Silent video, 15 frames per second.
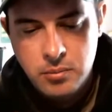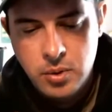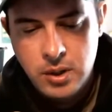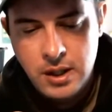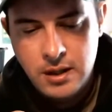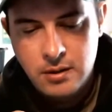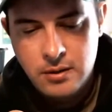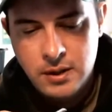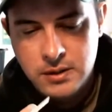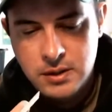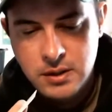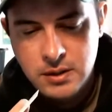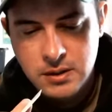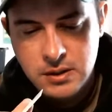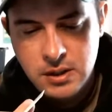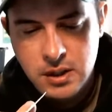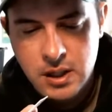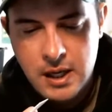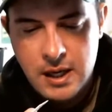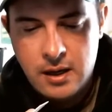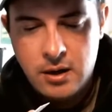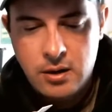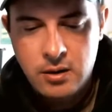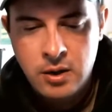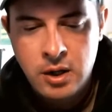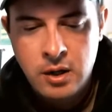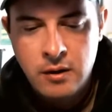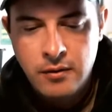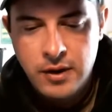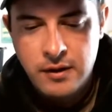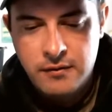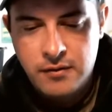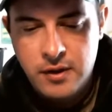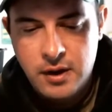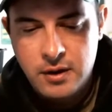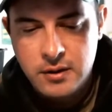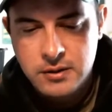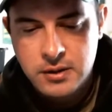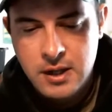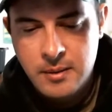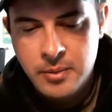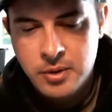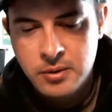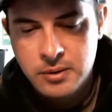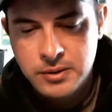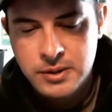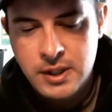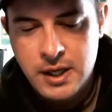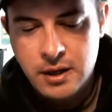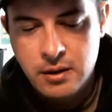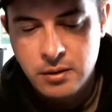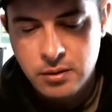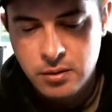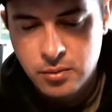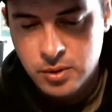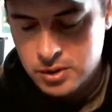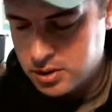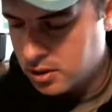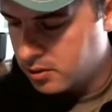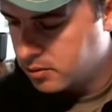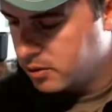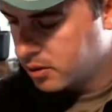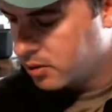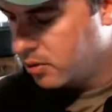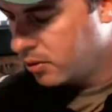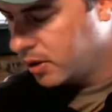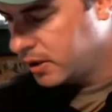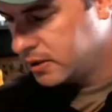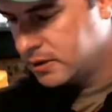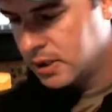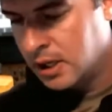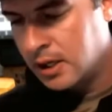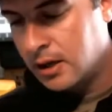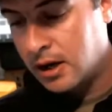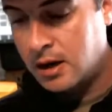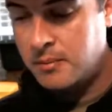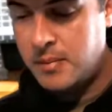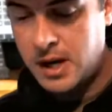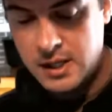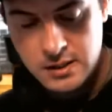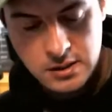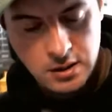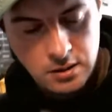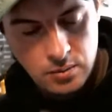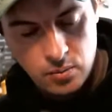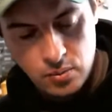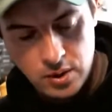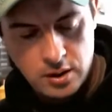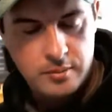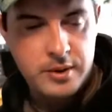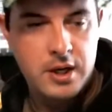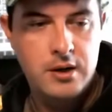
be interesting to see how, if those chemicals in that glue would tone the coins. I imagine it will, but